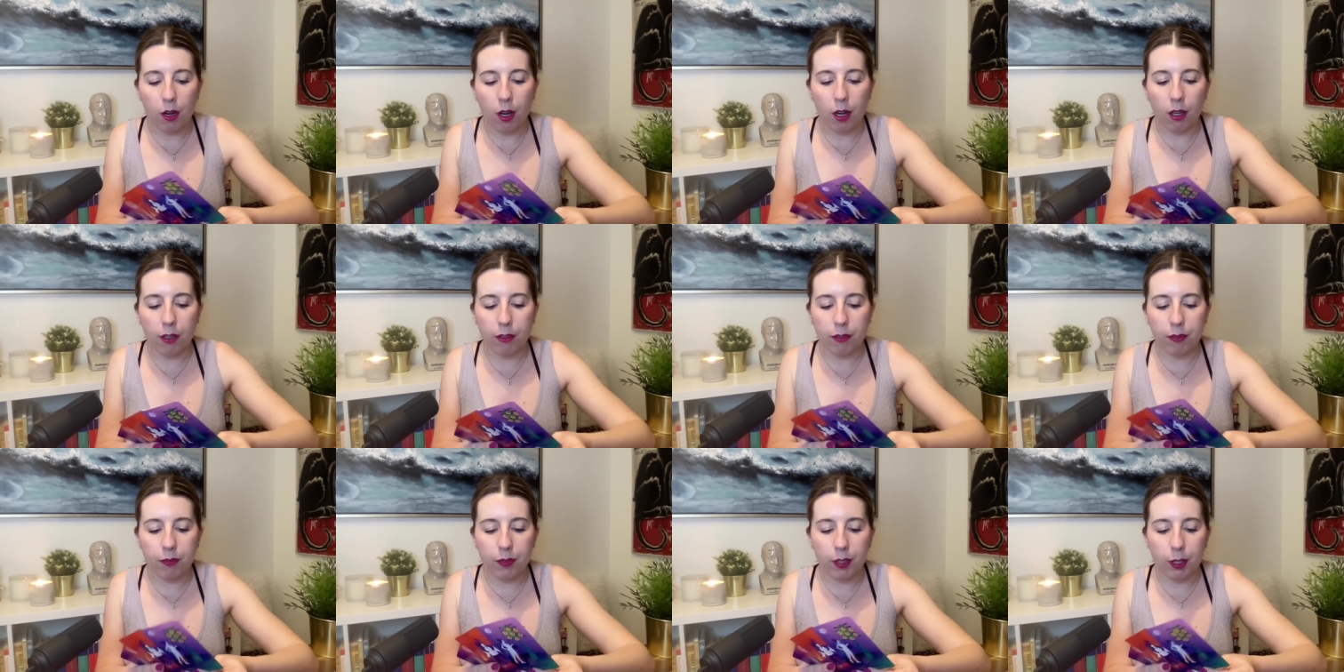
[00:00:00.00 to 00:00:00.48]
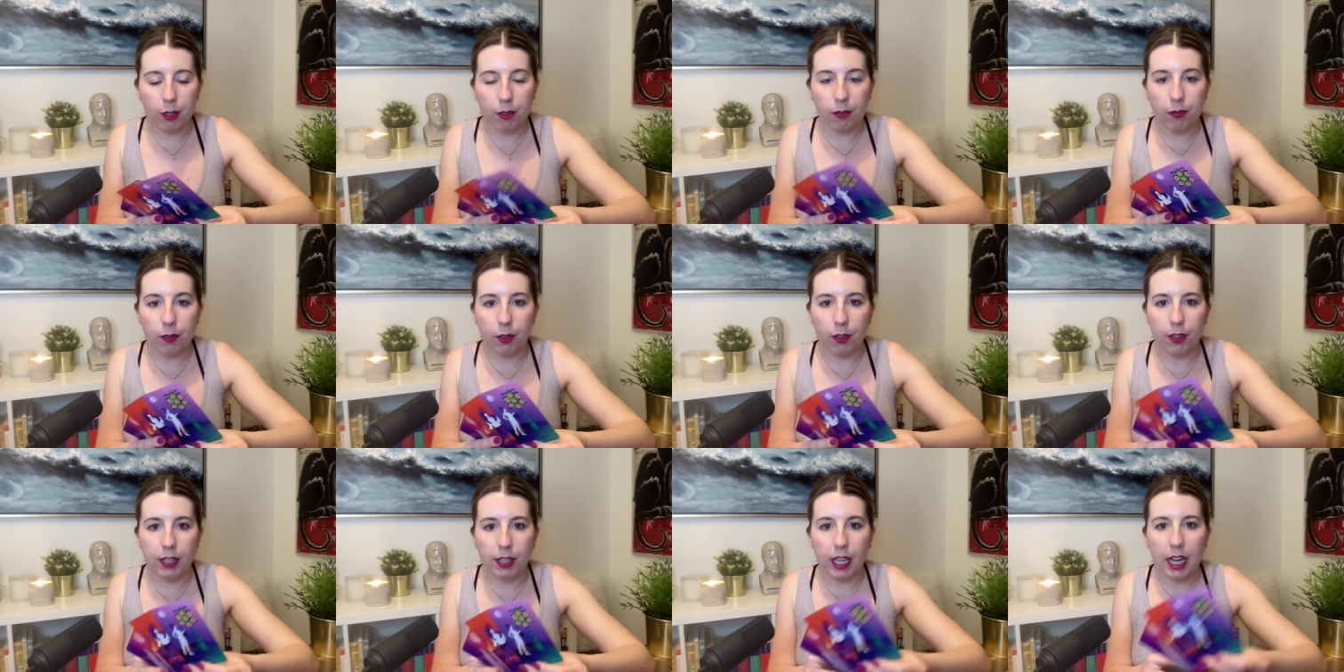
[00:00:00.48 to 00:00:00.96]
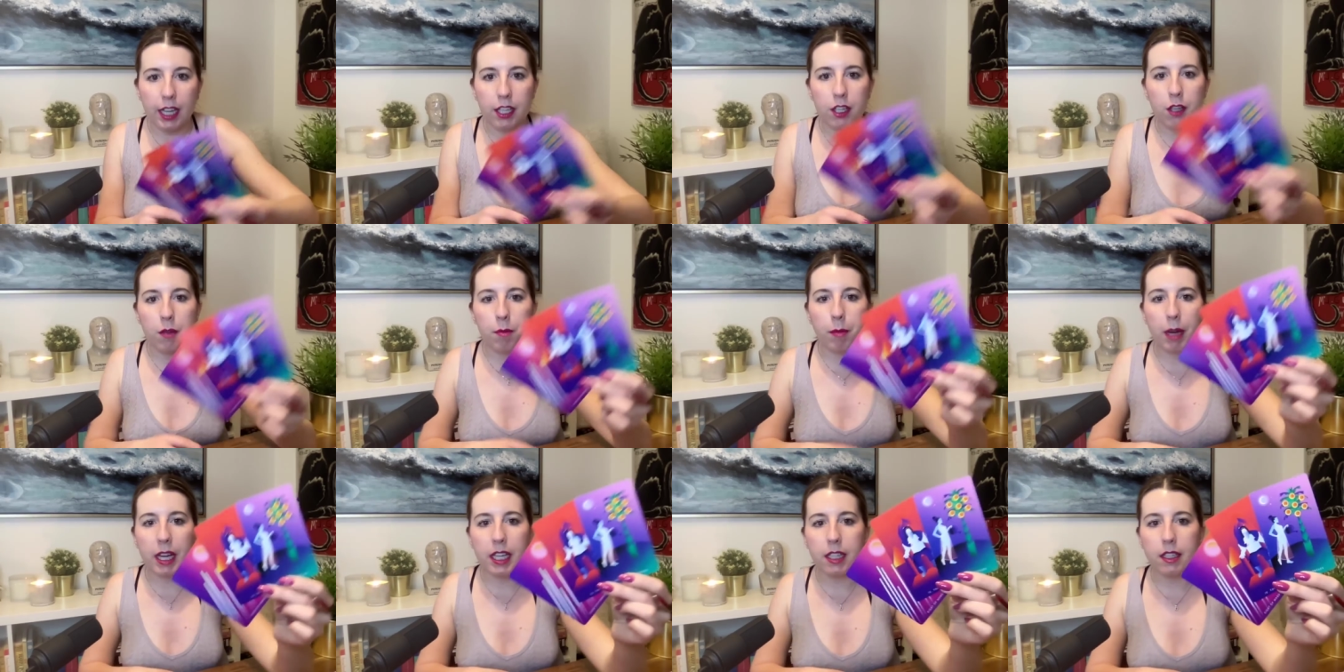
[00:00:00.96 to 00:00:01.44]
are fearful that you
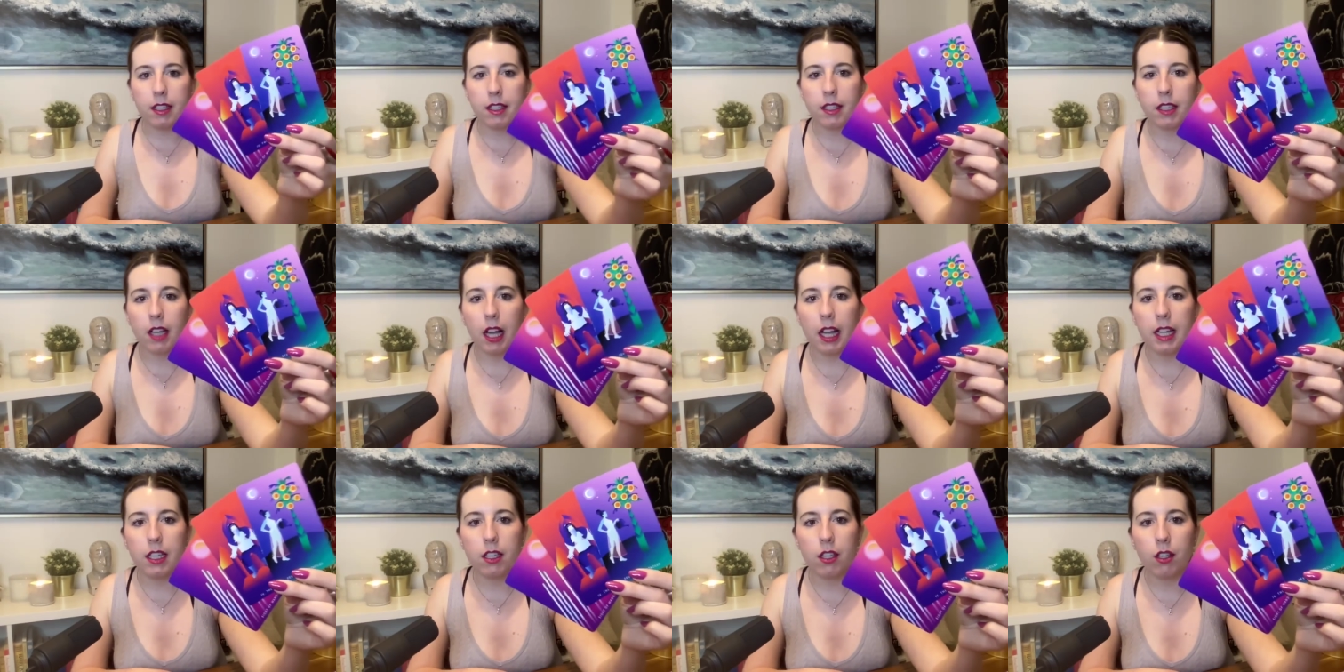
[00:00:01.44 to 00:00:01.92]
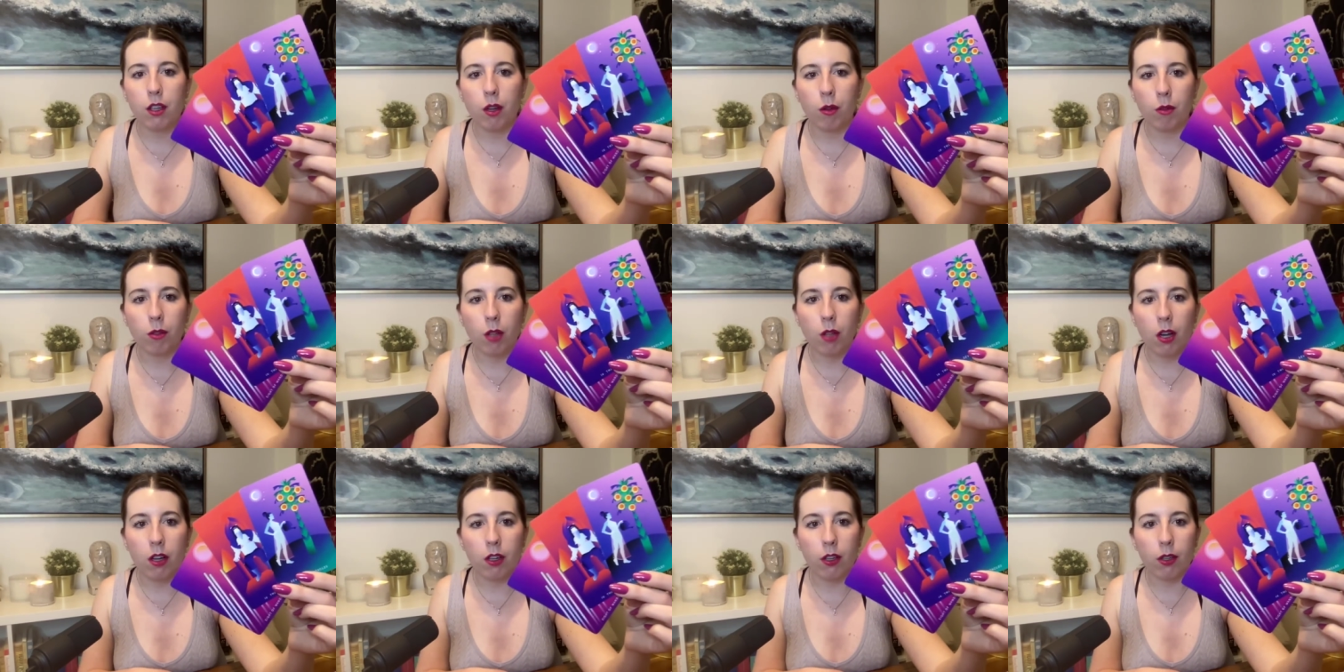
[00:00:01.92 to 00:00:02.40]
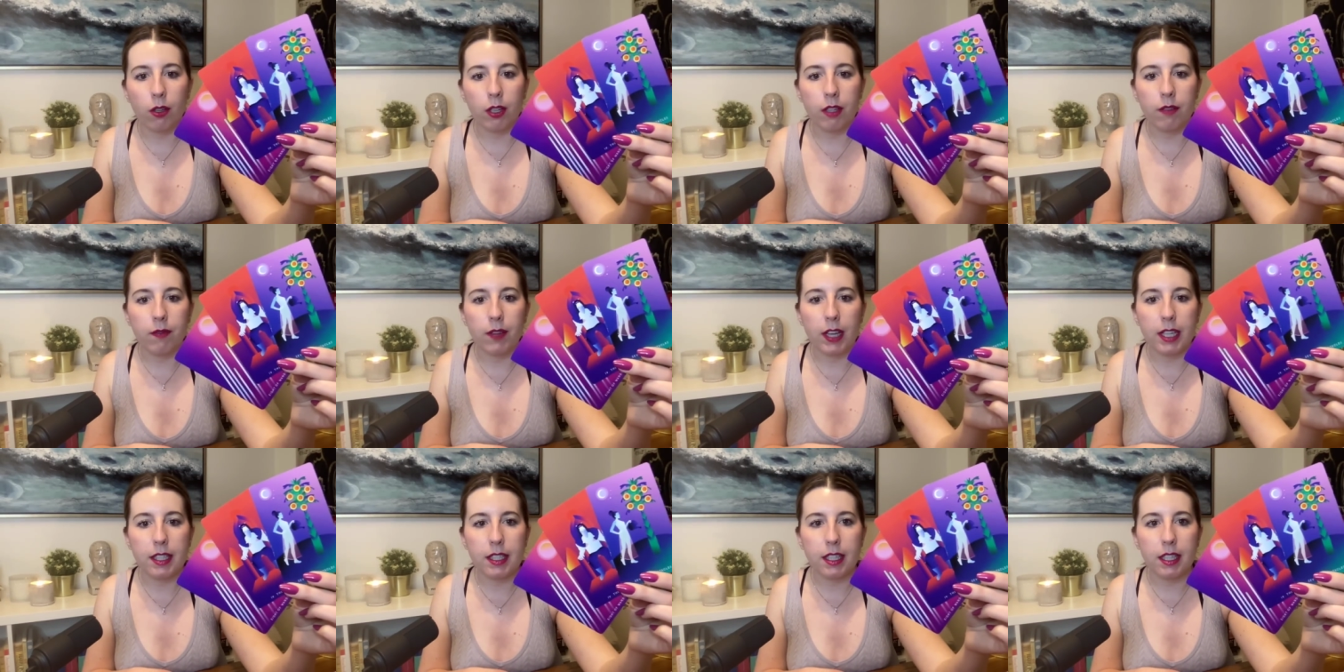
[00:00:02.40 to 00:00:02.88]
might decide to no longer
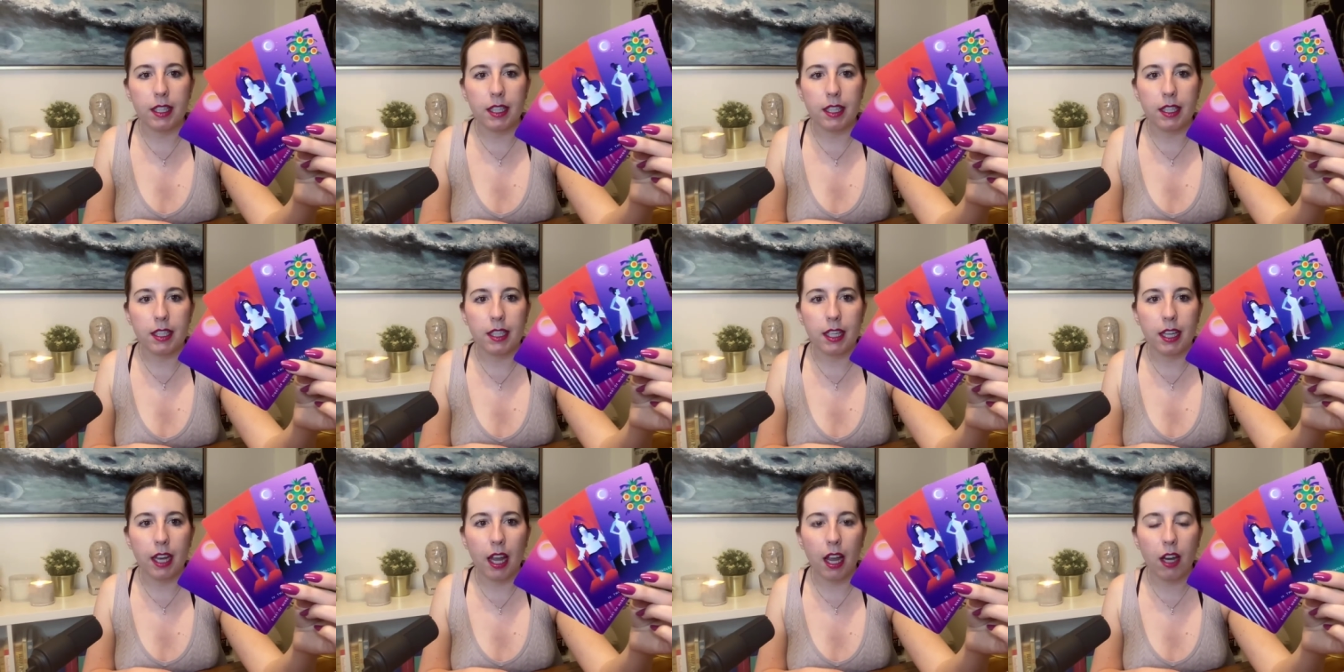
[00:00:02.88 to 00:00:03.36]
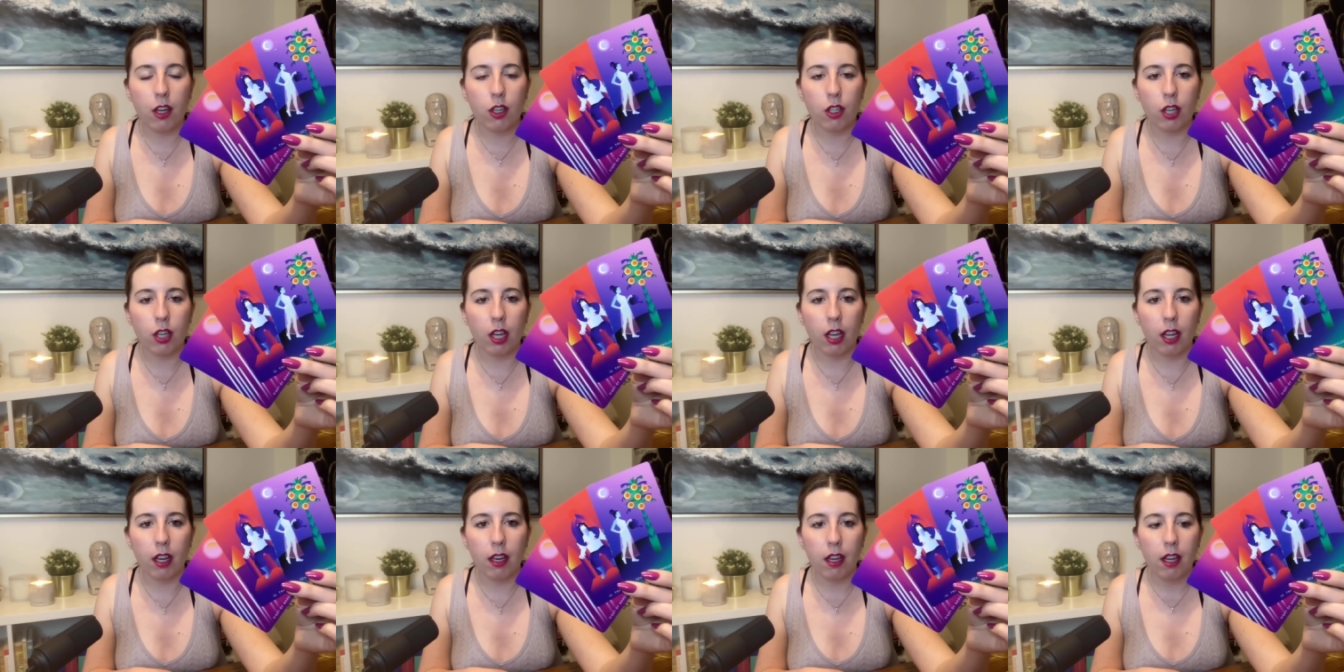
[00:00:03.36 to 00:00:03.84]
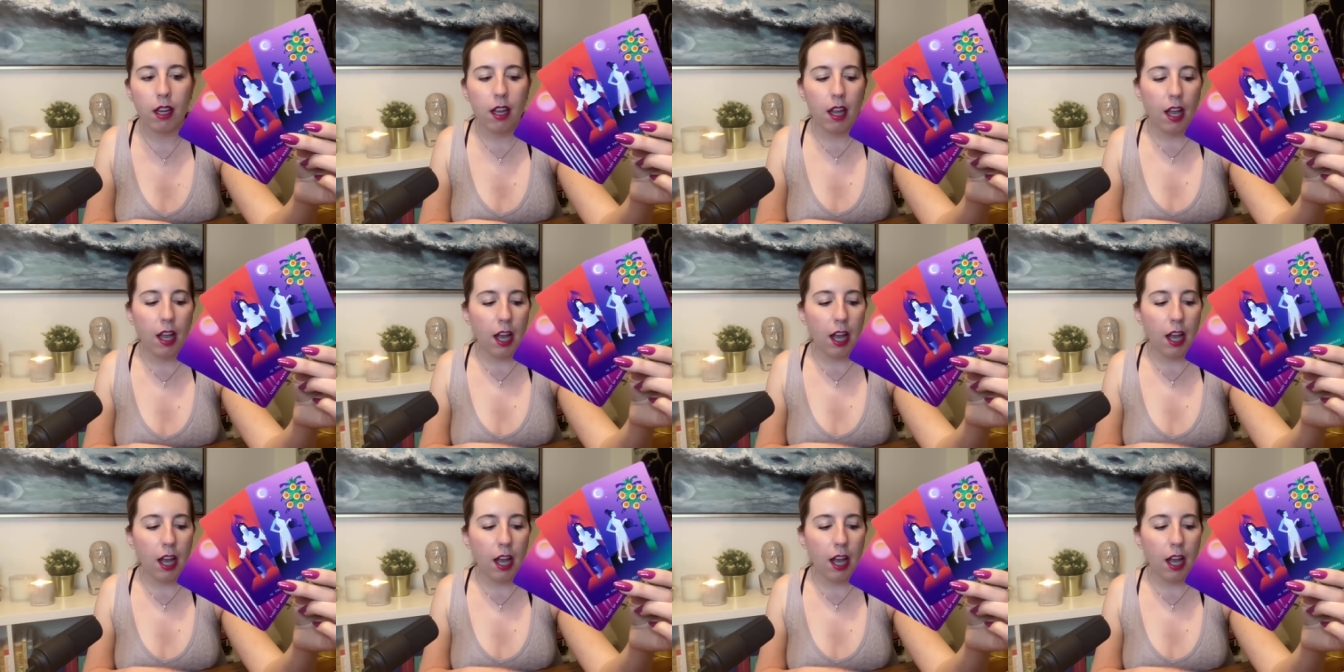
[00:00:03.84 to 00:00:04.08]
invest in this connection.